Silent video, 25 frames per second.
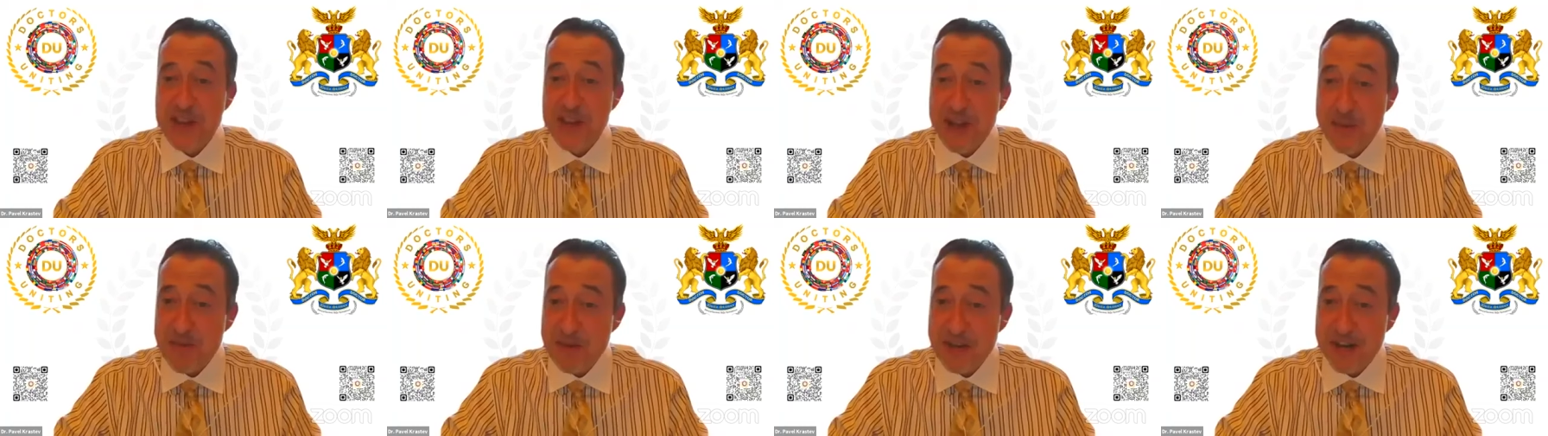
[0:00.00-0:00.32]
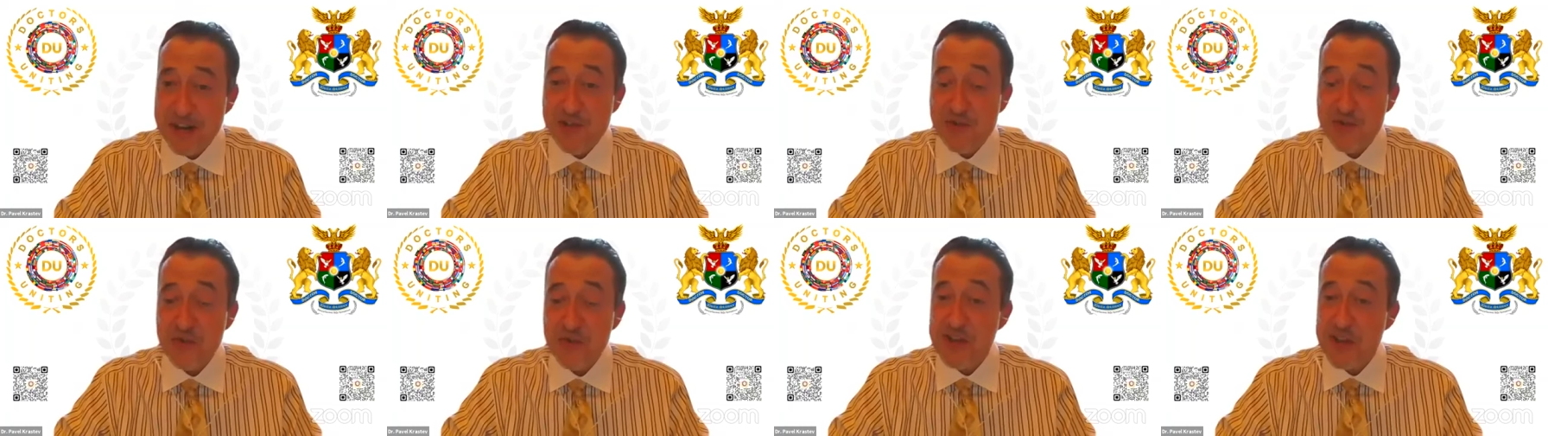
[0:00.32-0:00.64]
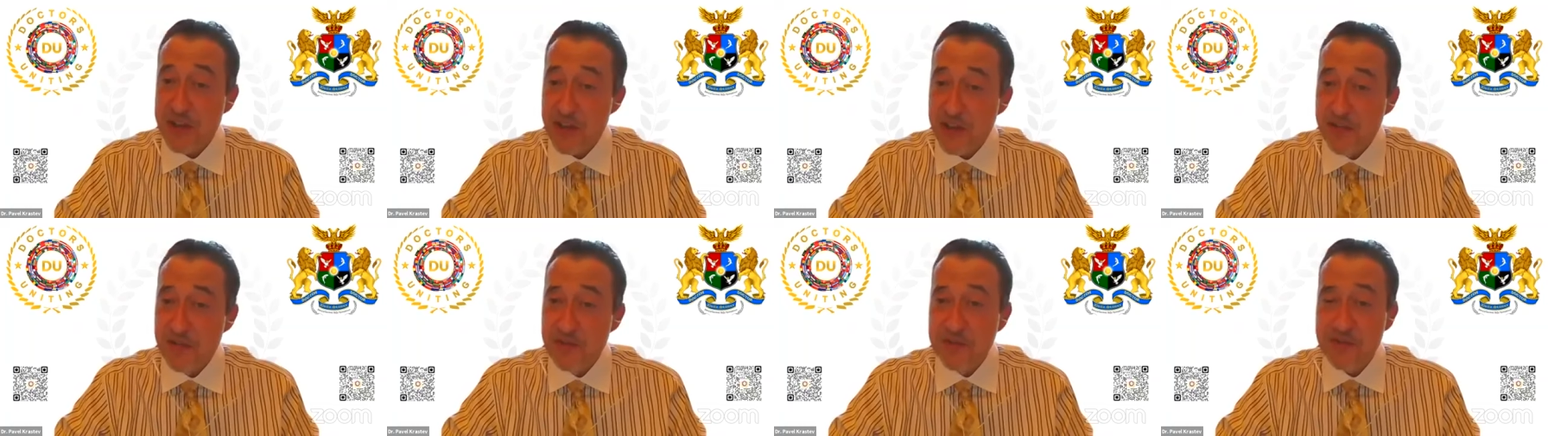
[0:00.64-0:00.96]
nominate
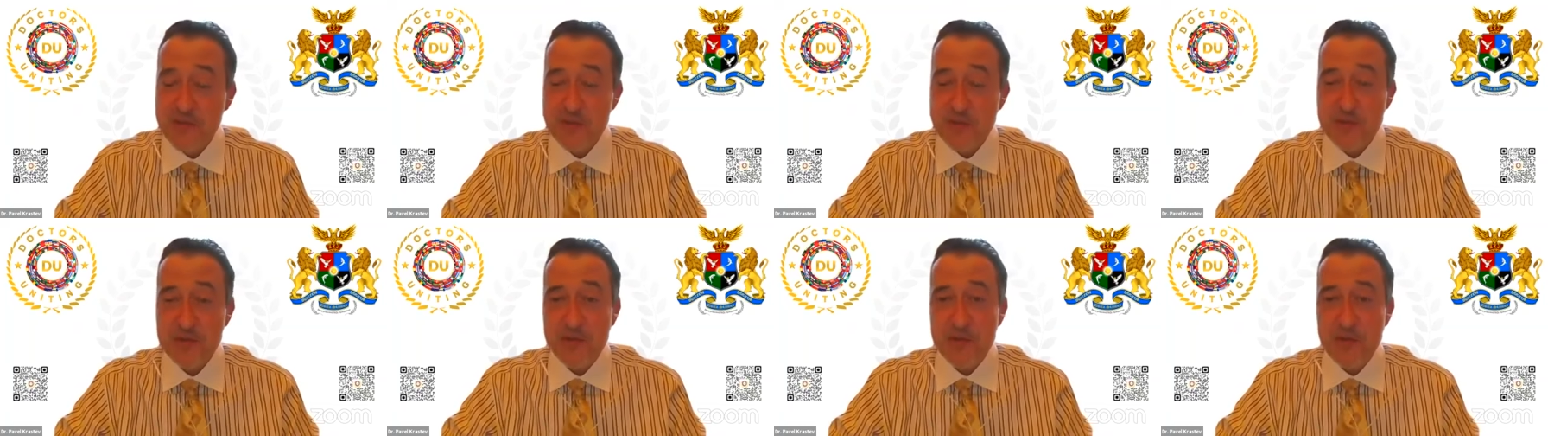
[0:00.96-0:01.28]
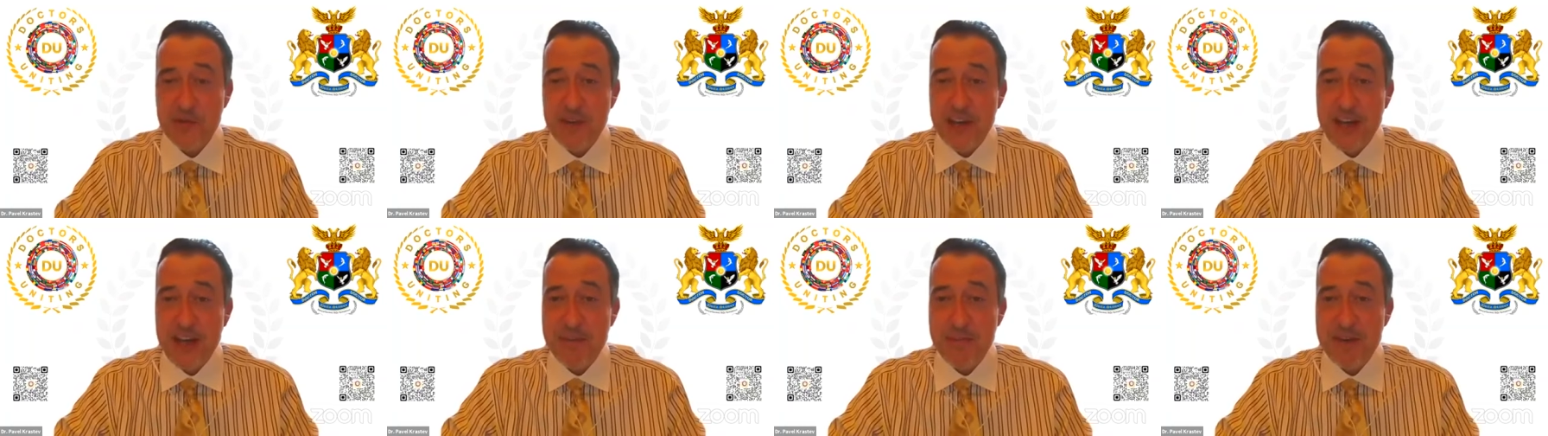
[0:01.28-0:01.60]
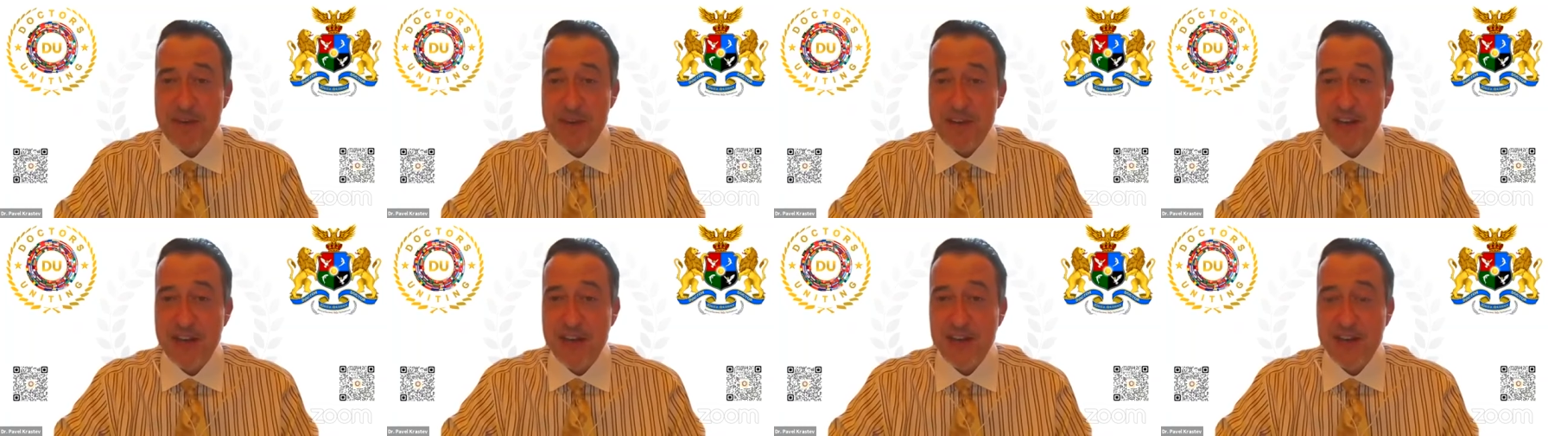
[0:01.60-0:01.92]
yourselves or
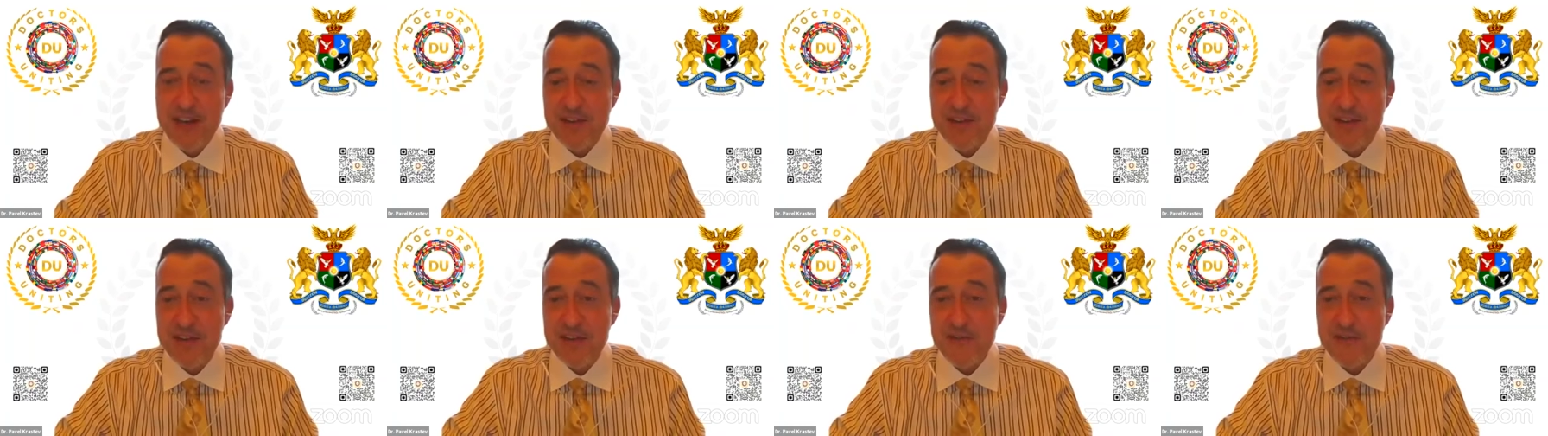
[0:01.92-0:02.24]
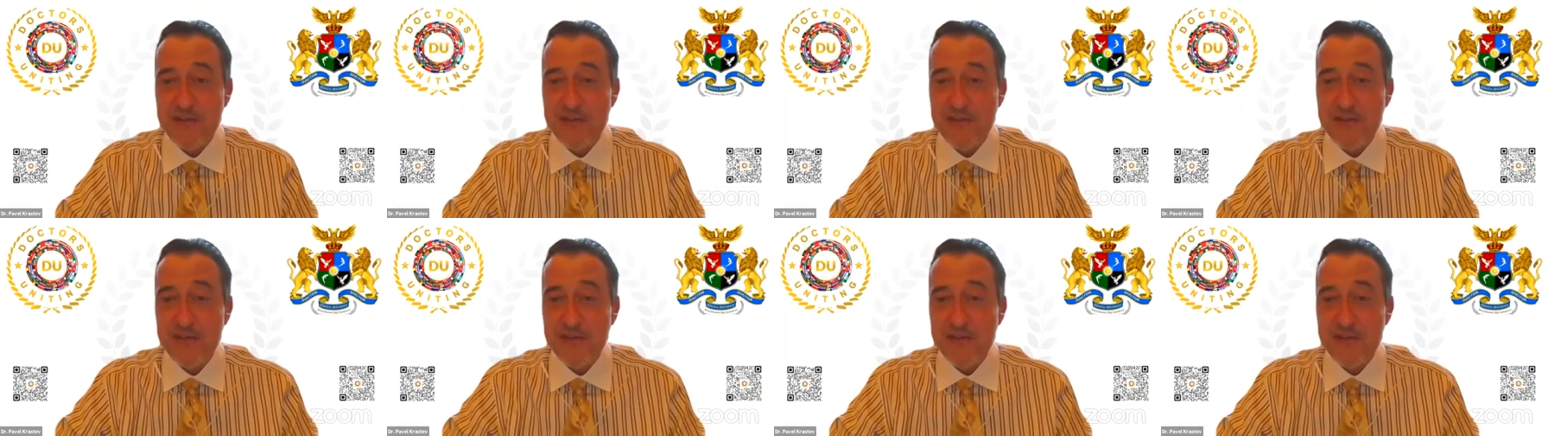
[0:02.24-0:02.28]
nominate